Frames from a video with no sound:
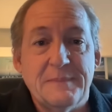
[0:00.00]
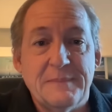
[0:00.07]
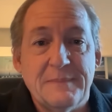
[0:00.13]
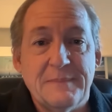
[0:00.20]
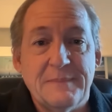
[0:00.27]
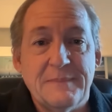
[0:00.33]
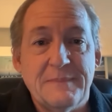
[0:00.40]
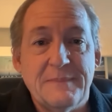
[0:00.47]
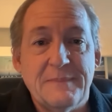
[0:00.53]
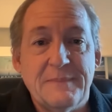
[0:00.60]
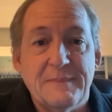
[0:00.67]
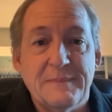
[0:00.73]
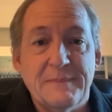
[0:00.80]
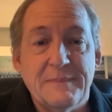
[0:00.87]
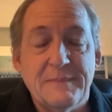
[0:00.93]

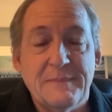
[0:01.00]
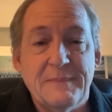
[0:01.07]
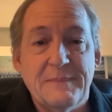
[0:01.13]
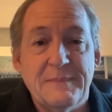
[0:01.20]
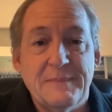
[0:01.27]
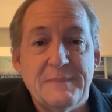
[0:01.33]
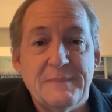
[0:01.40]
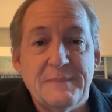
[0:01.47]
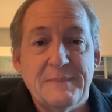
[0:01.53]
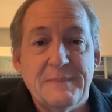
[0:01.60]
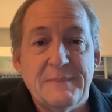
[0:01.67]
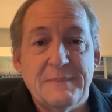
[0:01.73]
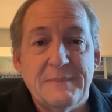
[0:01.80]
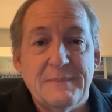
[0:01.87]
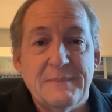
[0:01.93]

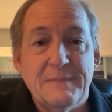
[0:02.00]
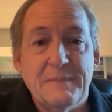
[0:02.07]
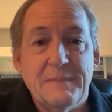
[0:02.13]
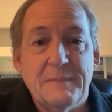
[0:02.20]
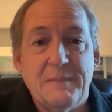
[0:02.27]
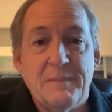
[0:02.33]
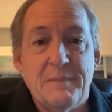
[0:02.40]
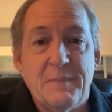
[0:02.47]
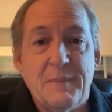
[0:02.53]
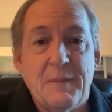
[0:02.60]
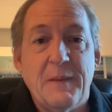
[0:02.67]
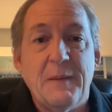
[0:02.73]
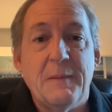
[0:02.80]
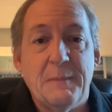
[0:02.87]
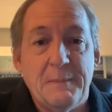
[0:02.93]

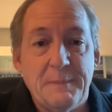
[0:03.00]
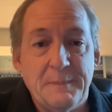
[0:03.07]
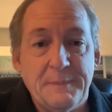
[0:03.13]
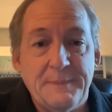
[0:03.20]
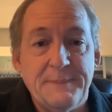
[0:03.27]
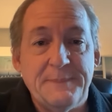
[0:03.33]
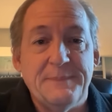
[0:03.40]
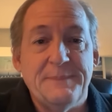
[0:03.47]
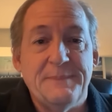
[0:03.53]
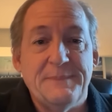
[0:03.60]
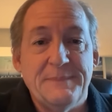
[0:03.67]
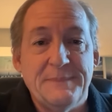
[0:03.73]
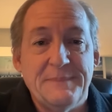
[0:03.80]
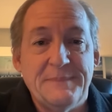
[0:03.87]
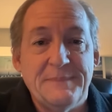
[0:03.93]

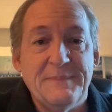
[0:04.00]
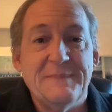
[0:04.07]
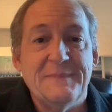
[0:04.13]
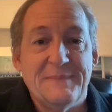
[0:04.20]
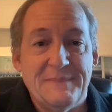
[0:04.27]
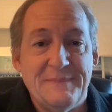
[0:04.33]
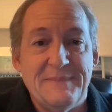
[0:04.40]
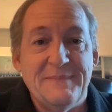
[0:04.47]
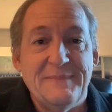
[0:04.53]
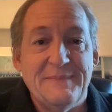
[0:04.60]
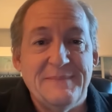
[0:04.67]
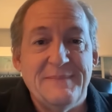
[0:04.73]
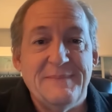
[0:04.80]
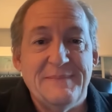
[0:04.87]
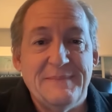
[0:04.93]

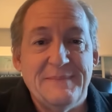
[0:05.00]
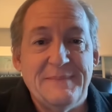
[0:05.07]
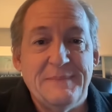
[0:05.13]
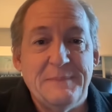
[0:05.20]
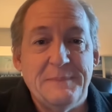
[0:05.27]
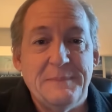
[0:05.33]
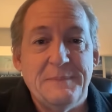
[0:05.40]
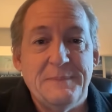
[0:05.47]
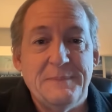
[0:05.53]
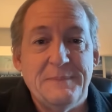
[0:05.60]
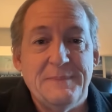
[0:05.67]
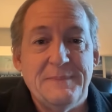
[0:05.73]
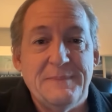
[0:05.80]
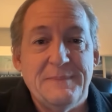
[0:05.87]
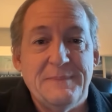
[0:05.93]
No words are spoken by the person on screen.